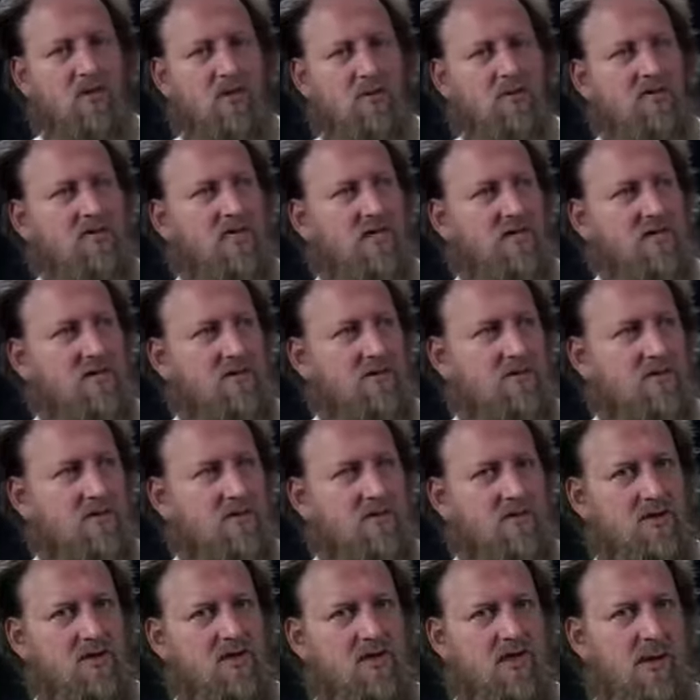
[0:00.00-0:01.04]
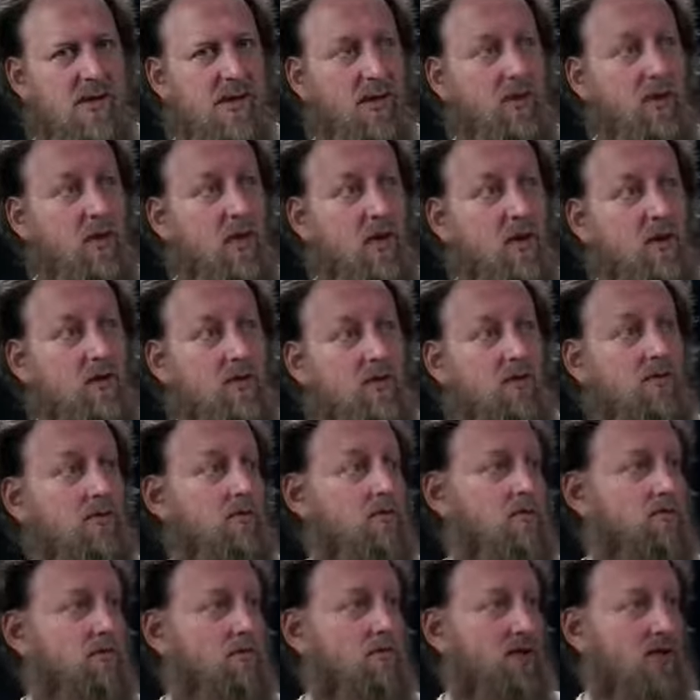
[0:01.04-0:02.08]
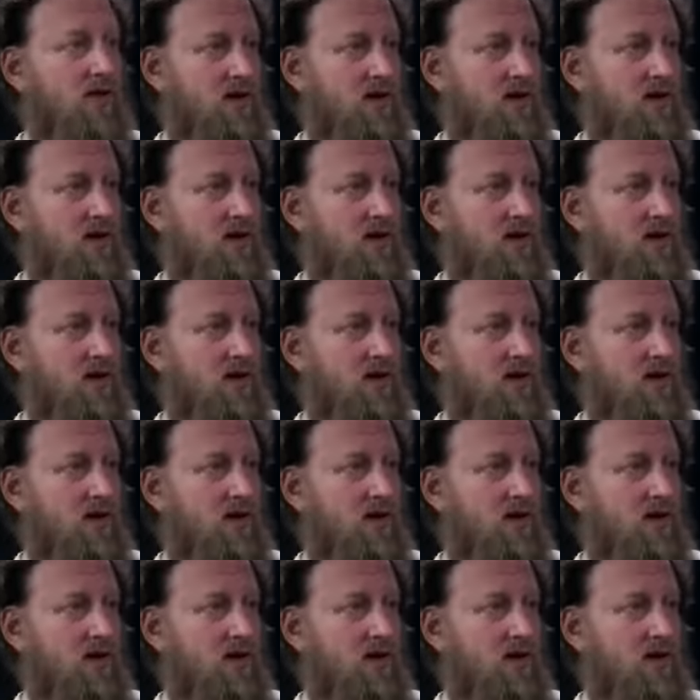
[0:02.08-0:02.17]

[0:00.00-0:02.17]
Whereas an objective truth is something we can all